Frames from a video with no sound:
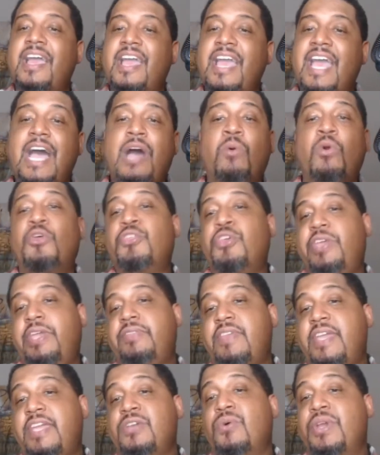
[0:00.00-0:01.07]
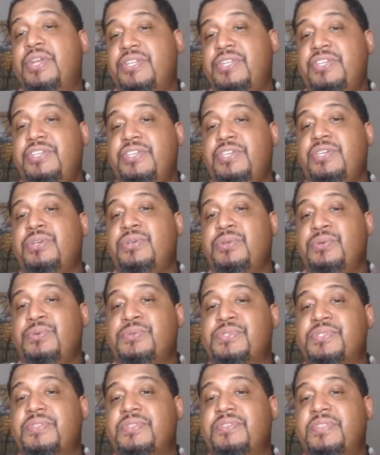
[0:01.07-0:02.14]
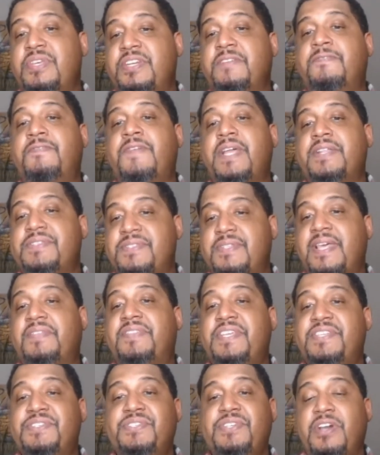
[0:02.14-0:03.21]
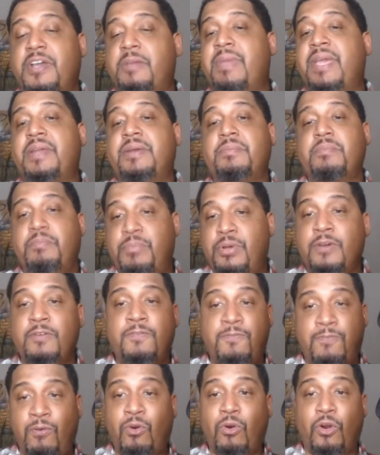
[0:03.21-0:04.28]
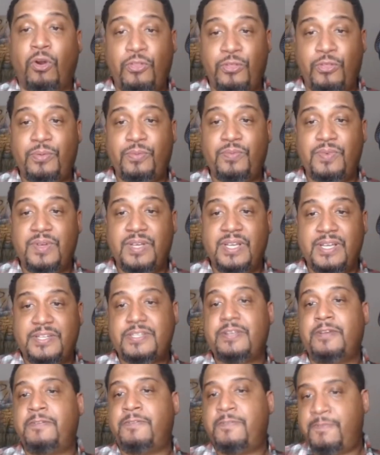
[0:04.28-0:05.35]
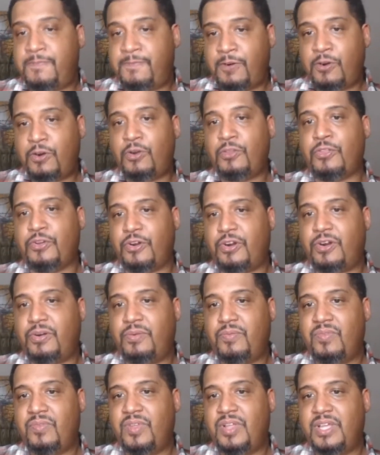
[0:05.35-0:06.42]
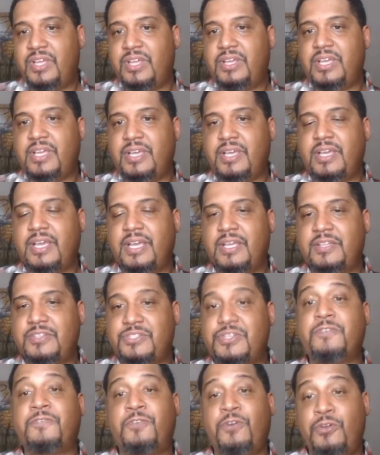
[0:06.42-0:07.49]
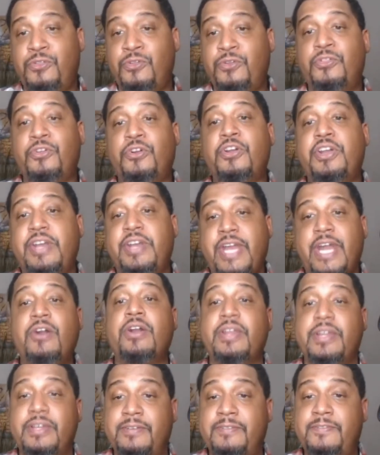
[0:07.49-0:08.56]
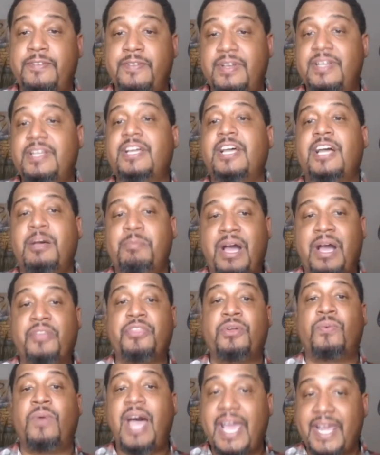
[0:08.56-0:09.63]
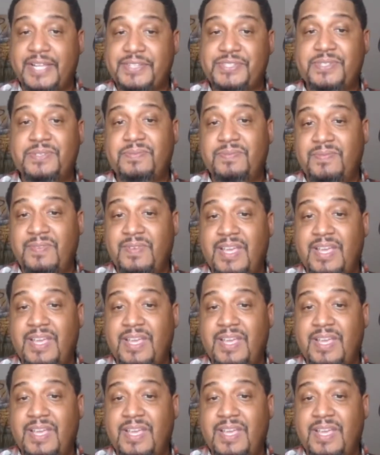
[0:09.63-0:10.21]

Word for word: how are they, they going to use the defense that these young men put forth to further to further their narrative about the riots?